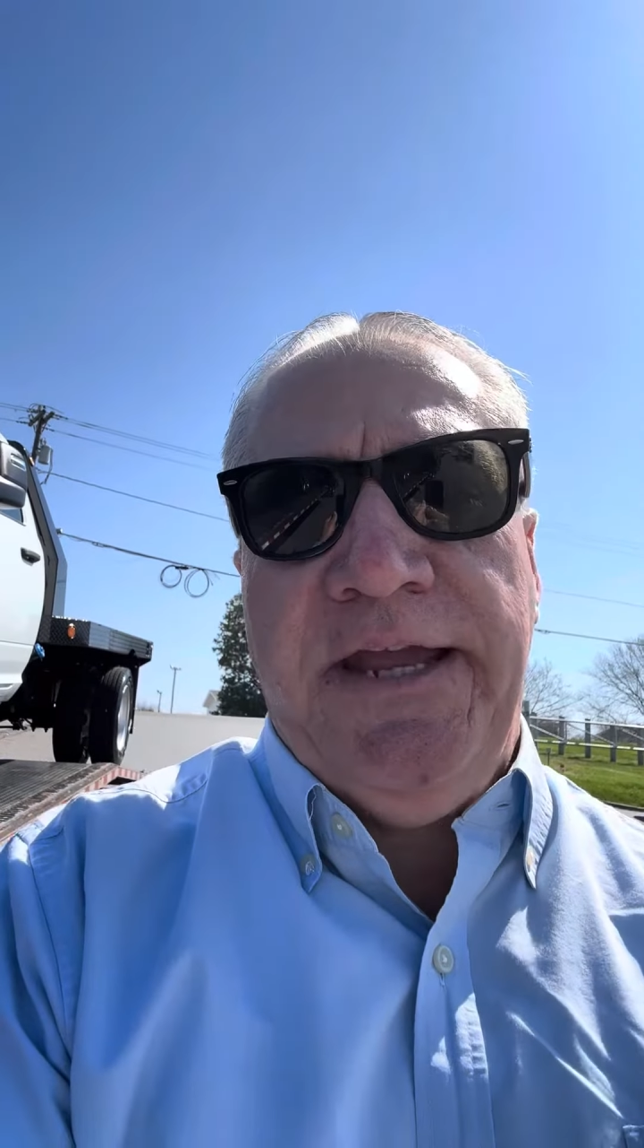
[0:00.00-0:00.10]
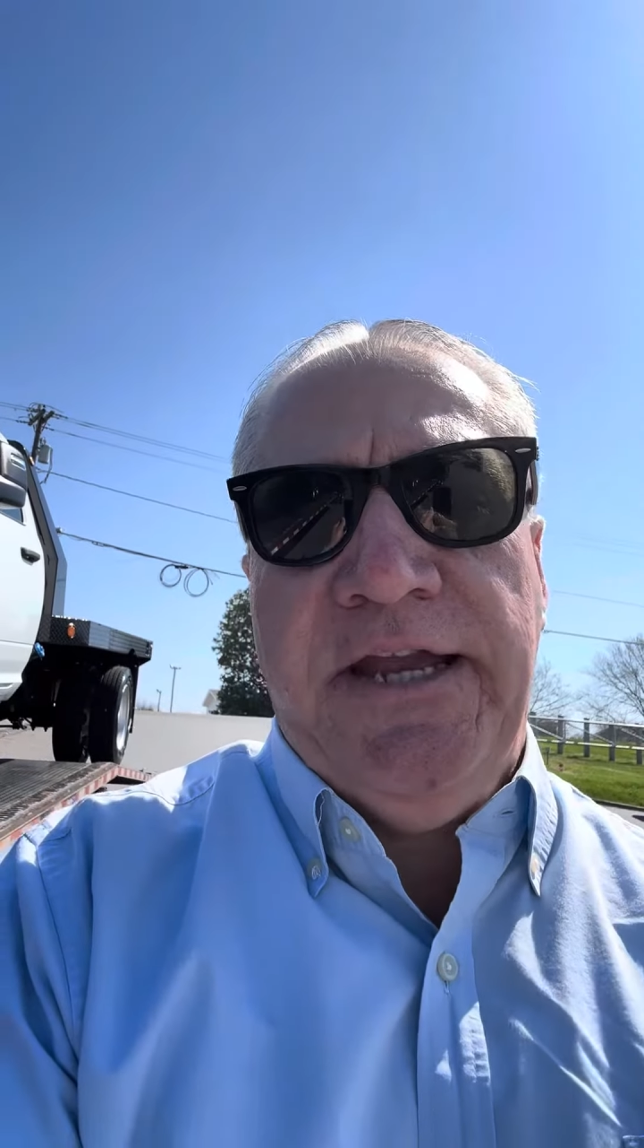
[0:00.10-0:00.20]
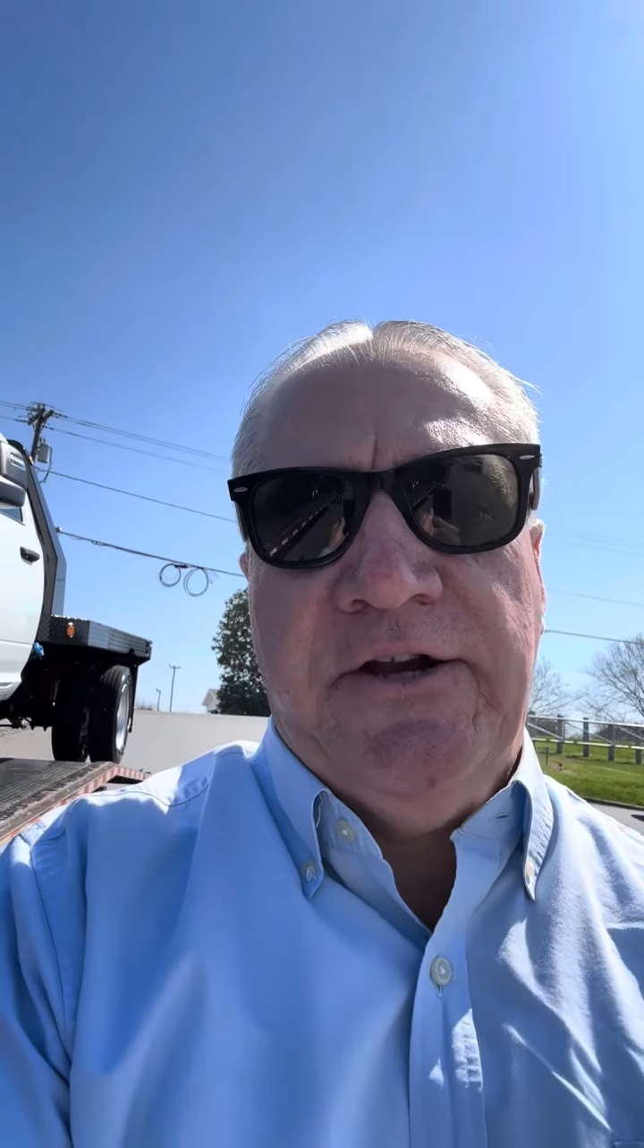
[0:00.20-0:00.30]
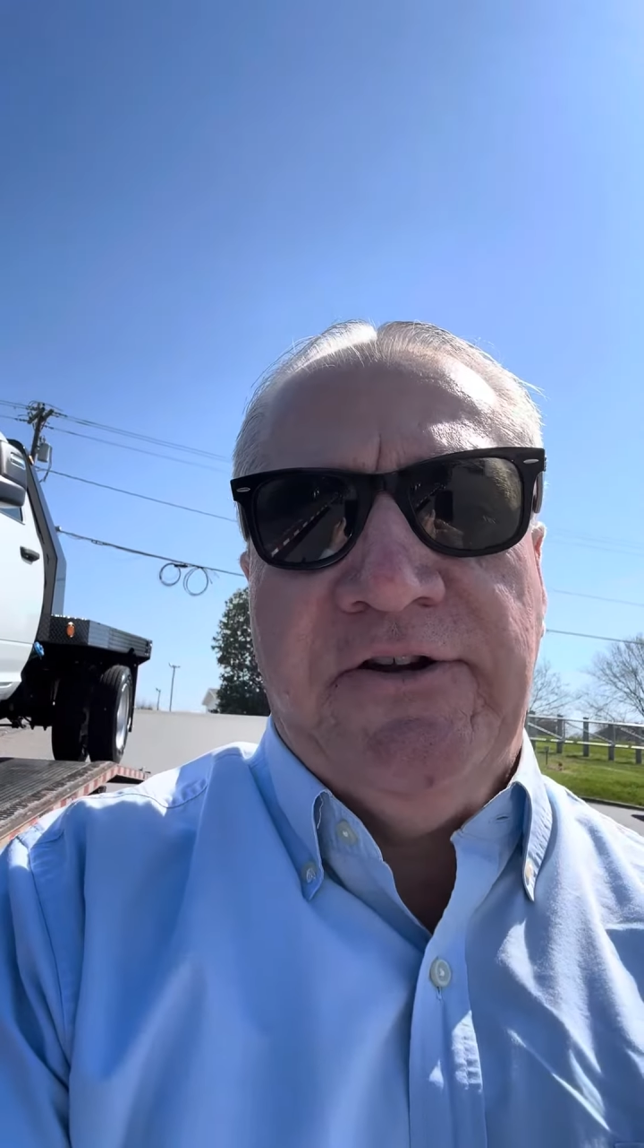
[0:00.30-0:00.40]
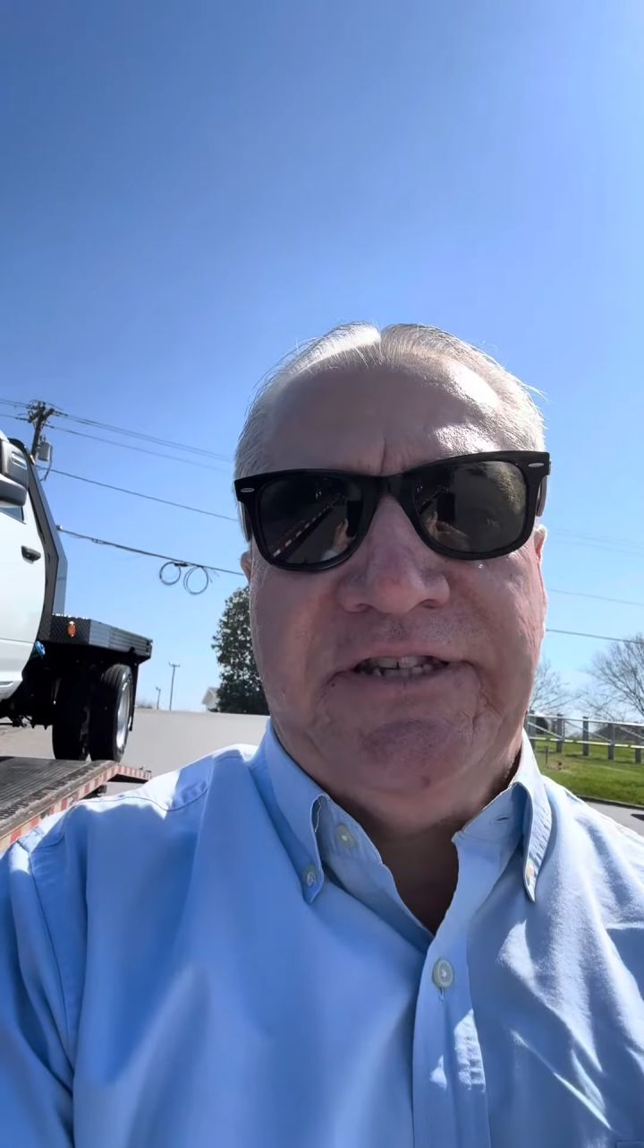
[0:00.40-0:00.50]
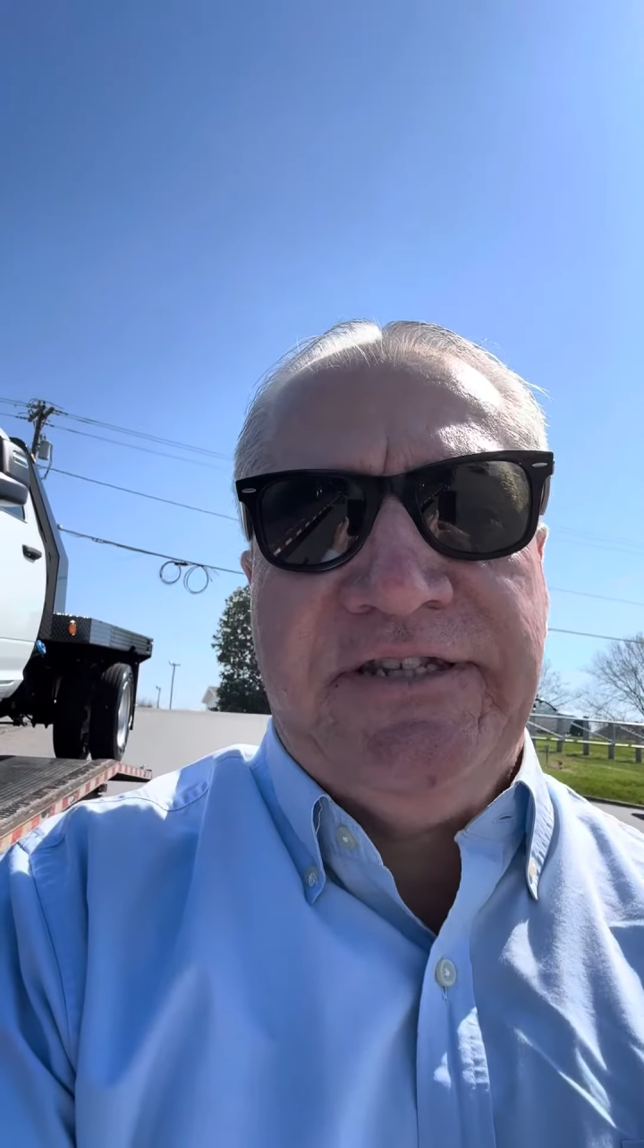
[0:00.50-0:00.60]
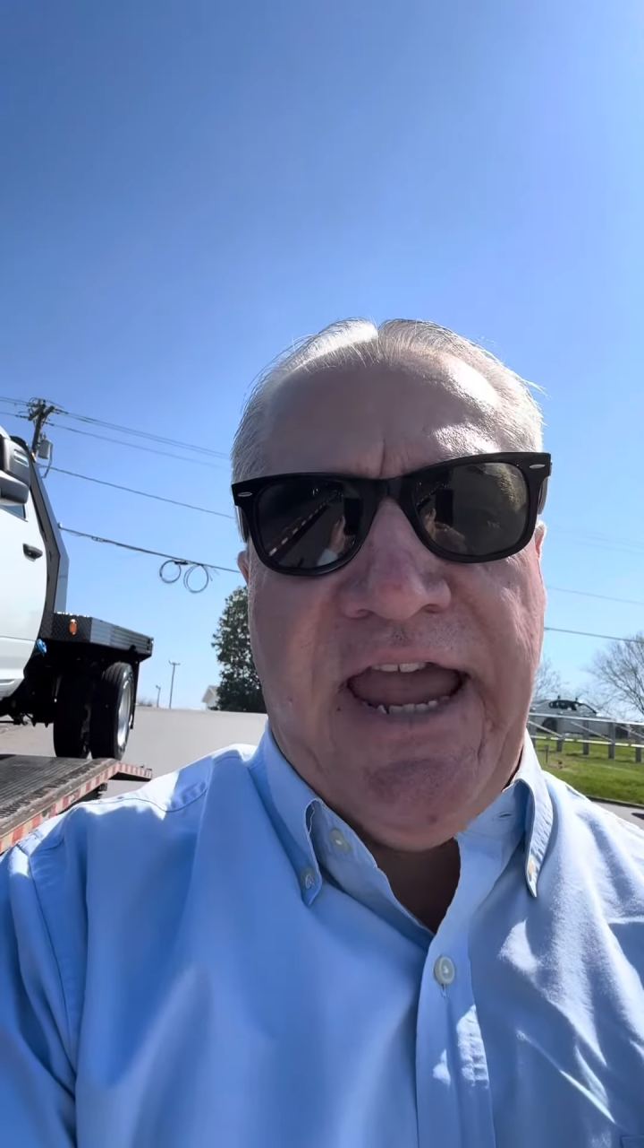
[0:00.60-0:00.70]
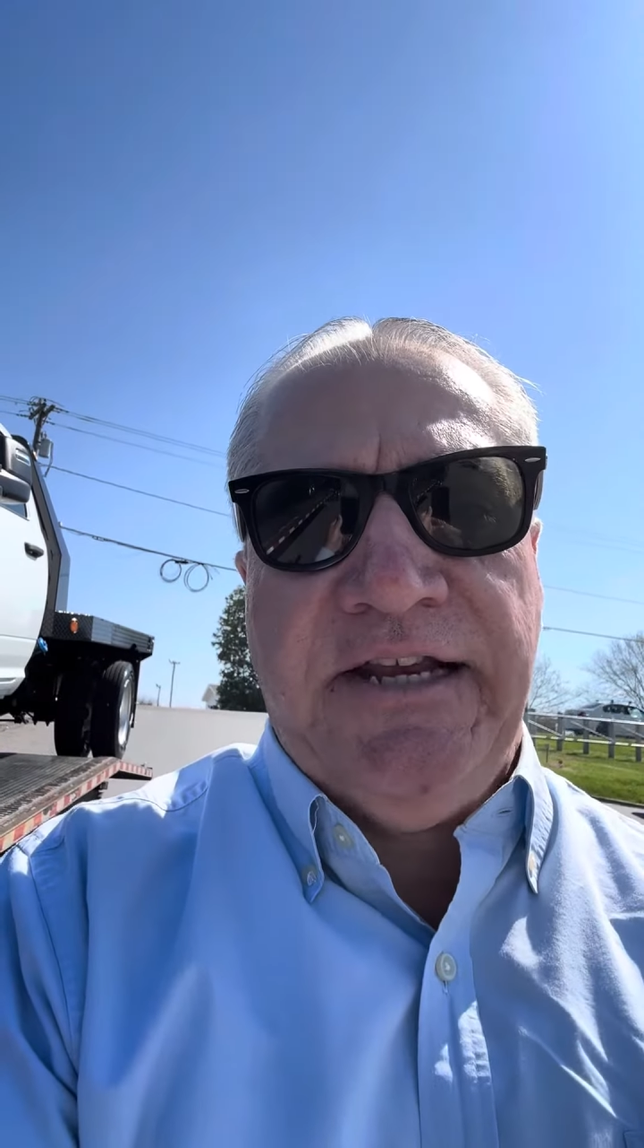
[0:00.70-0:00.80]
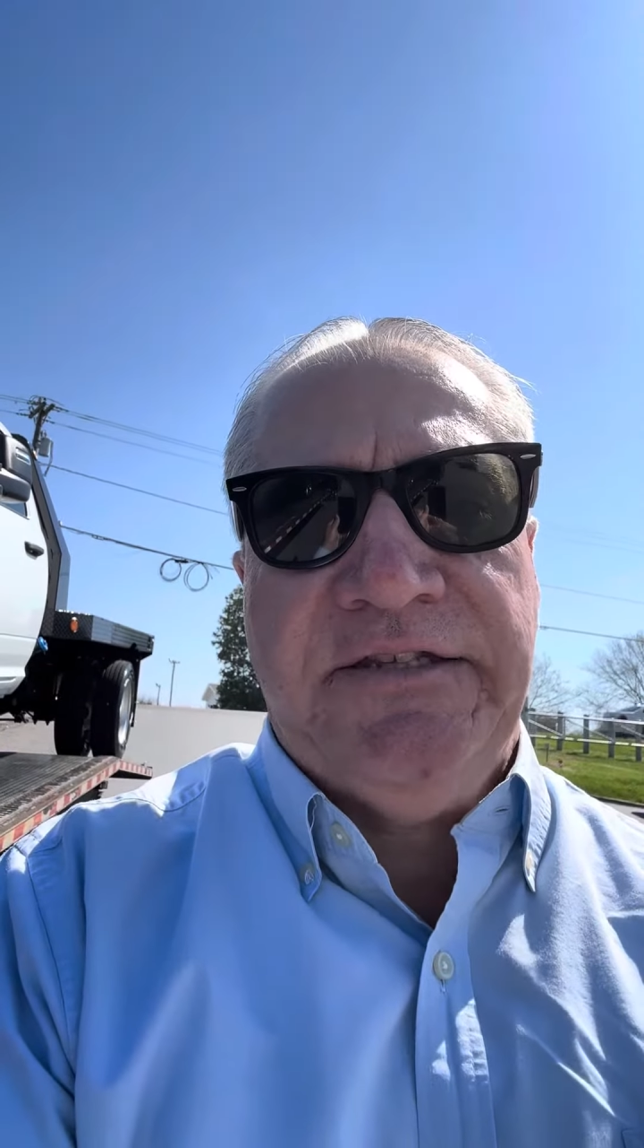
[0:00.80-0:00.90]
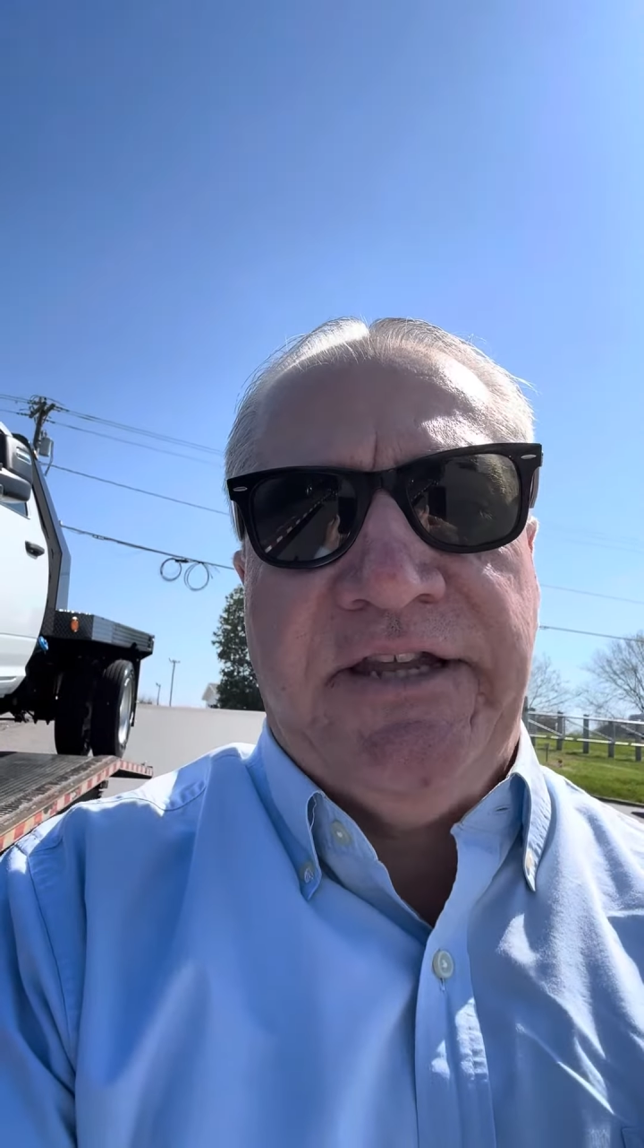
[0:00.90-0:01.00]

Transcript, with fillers: here is tax,